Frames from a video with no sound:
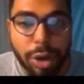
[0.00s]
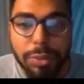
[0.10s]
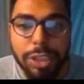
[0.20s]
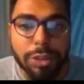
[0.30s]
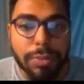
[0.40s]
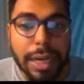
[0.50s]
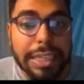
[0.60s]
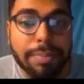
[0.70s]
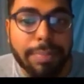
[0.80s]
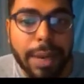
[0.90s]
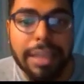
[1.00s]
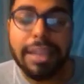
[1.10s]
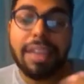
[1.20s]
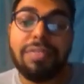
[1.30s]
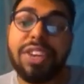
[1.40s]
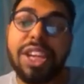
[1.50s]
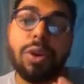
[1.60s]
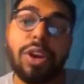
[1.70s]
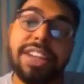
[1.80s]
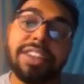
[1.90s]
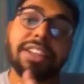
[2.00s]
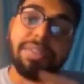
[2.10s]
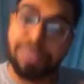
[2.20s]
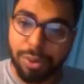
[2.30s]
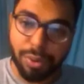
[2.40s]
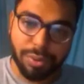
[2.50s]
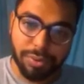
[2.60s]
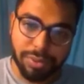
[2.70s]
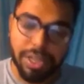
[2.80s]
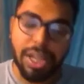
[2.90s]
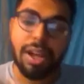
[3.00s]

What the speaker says: formula to multiply every alternative row